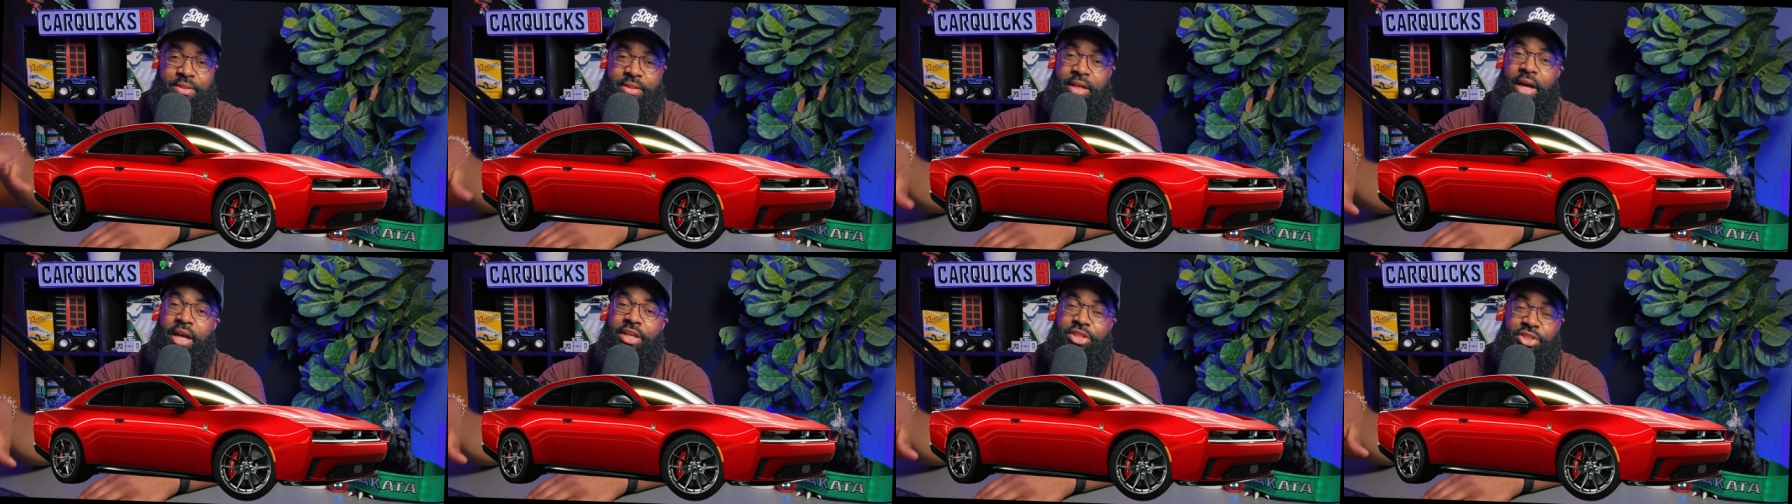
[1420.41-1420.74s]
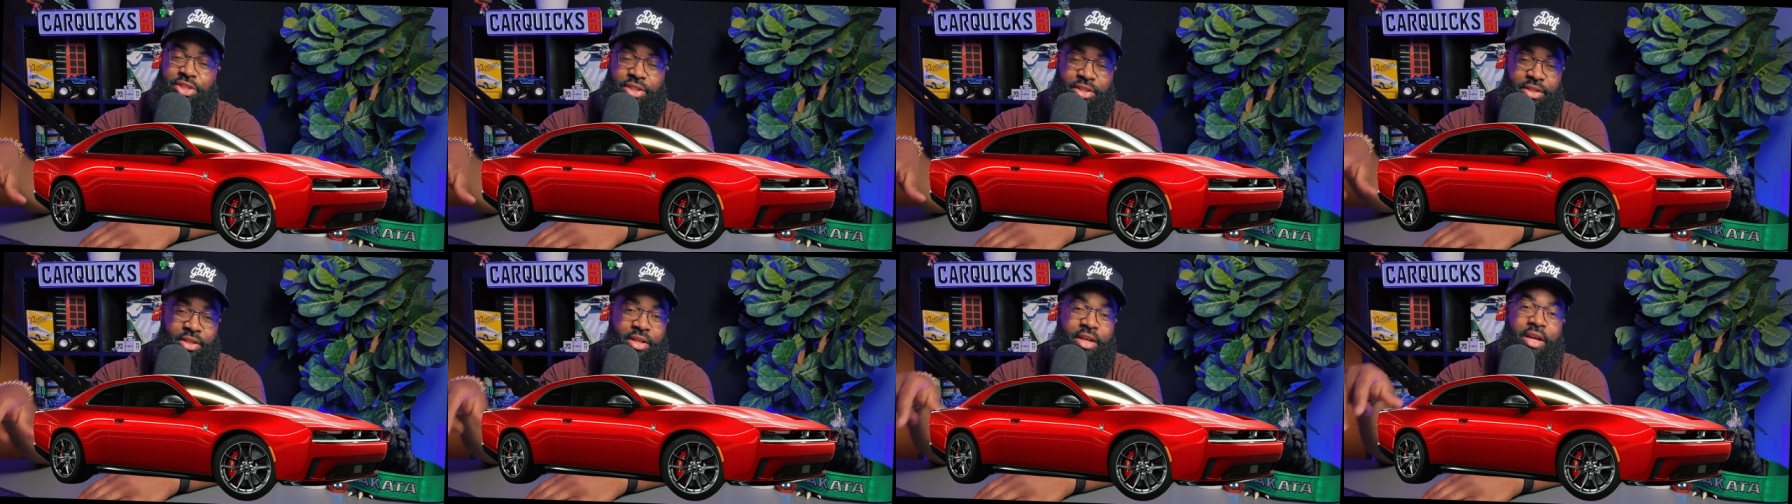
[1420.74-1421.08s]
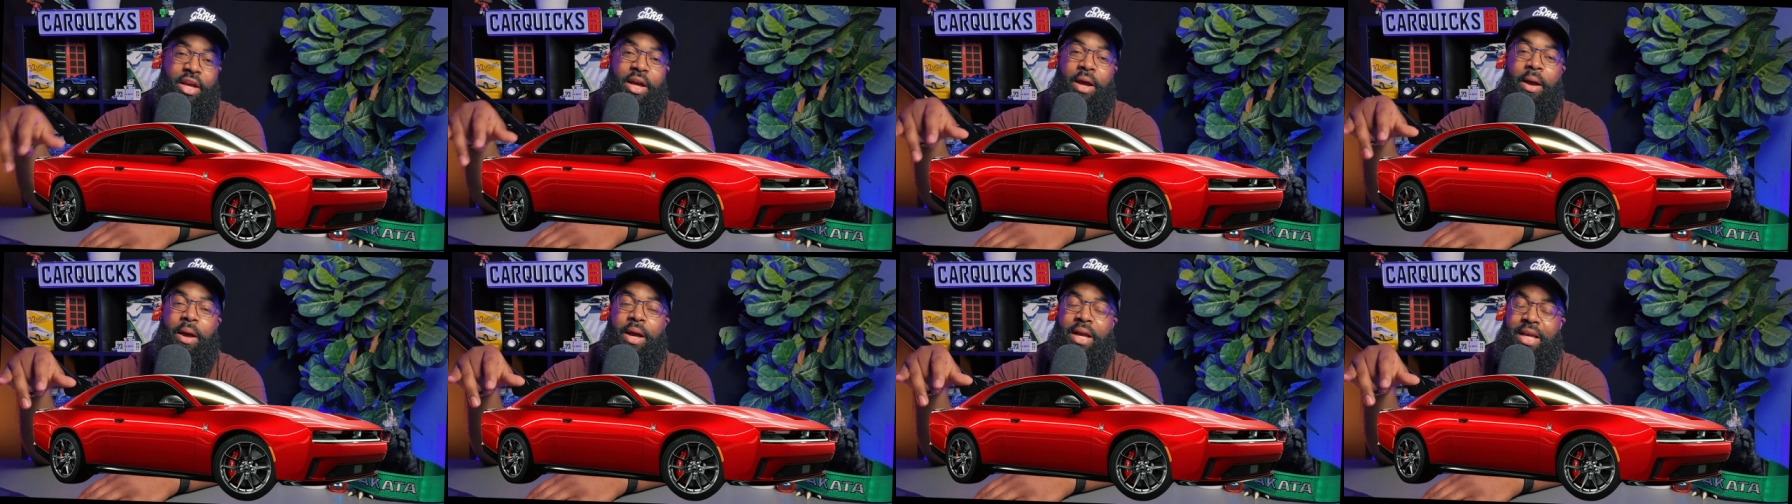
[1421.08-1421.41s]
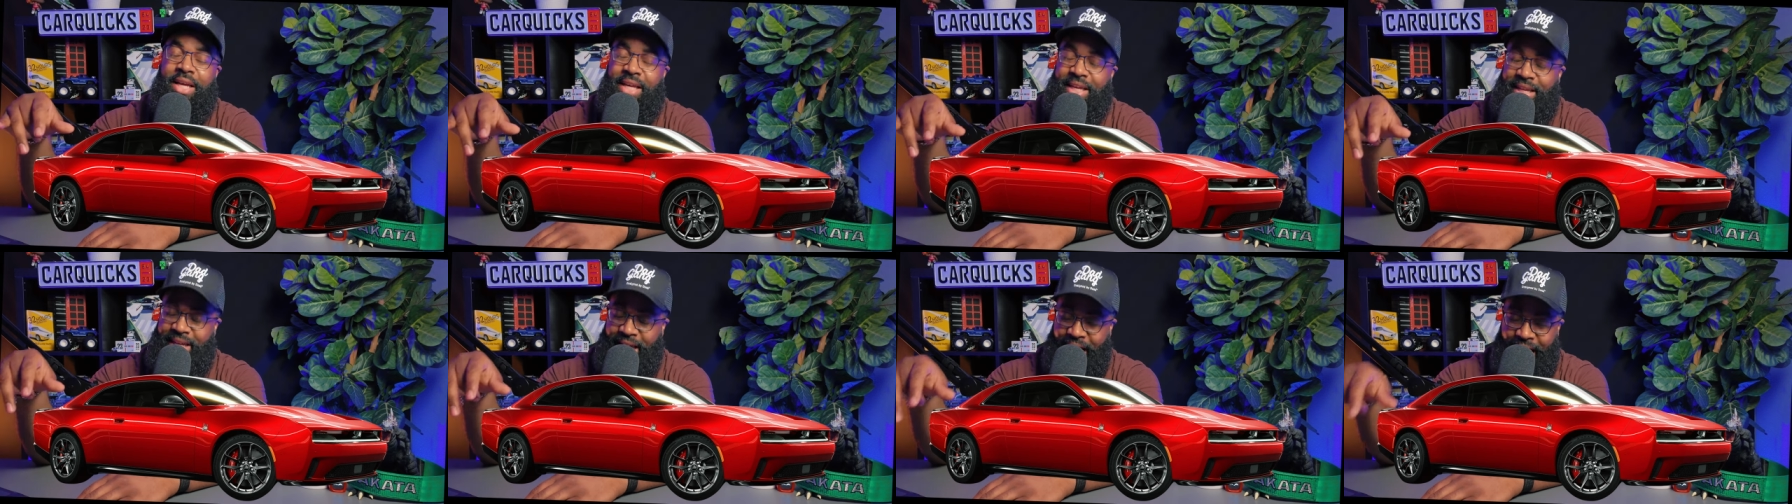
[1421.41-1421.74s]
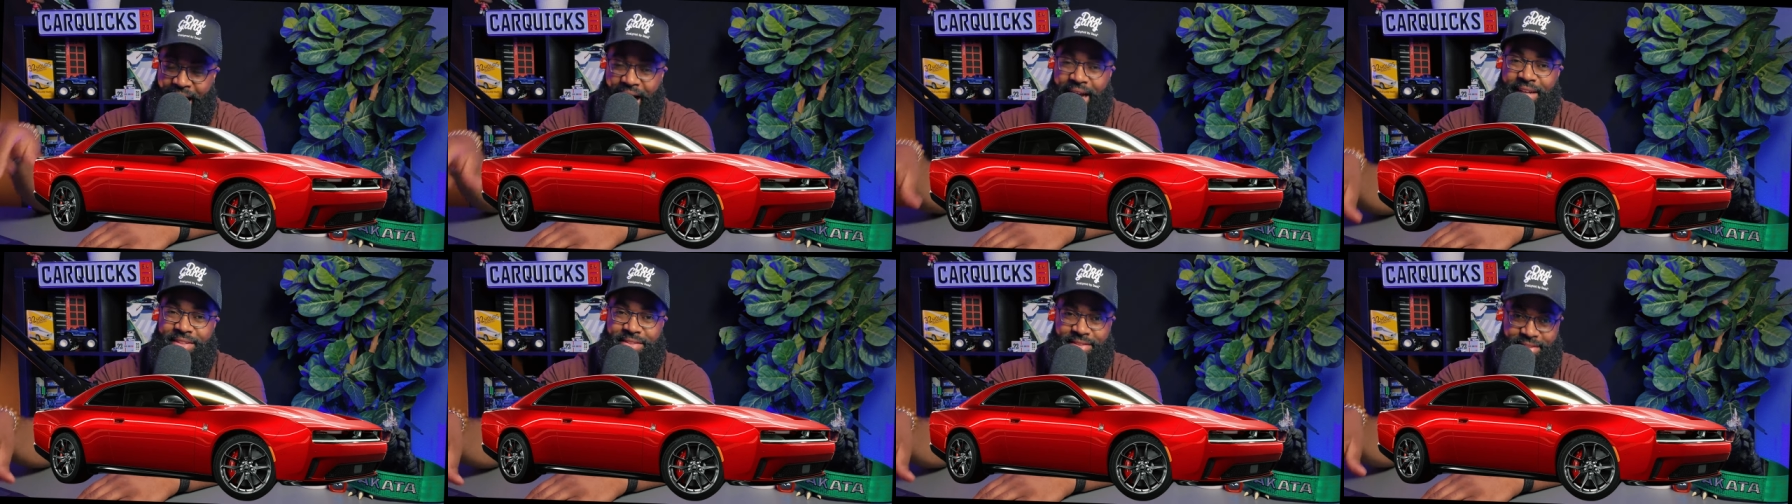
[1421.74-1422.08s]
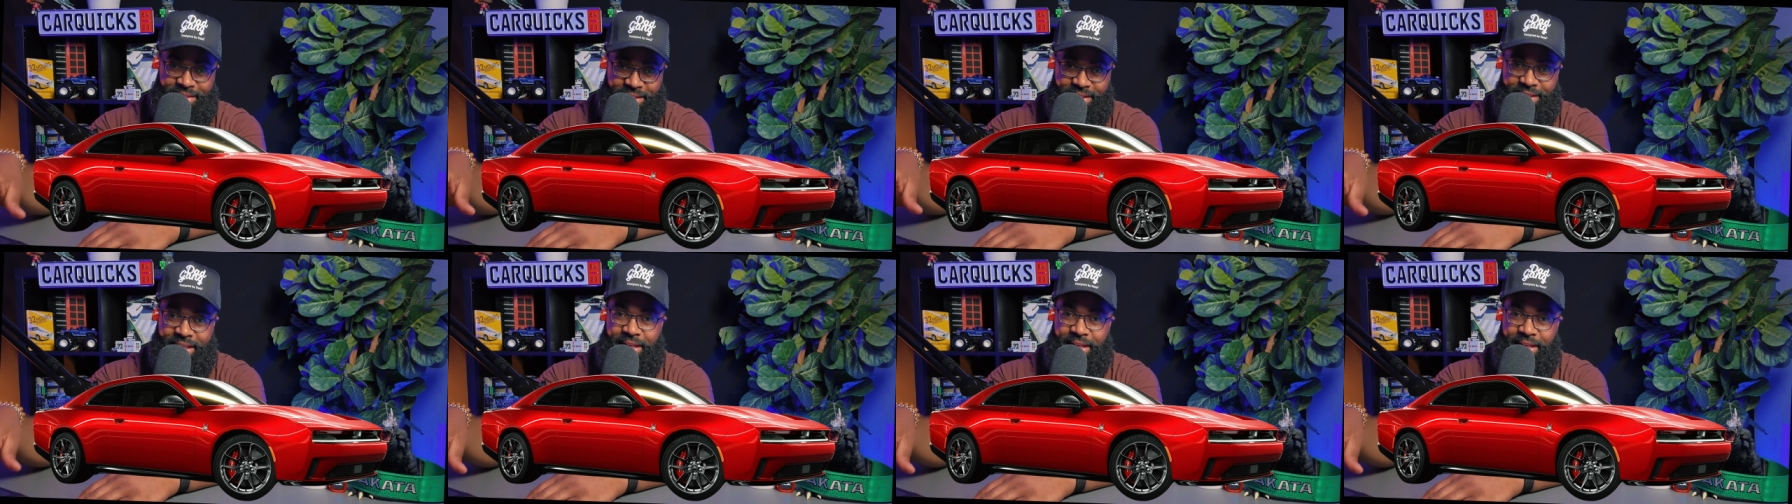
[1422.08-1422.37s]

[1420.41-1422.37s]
touching constantly,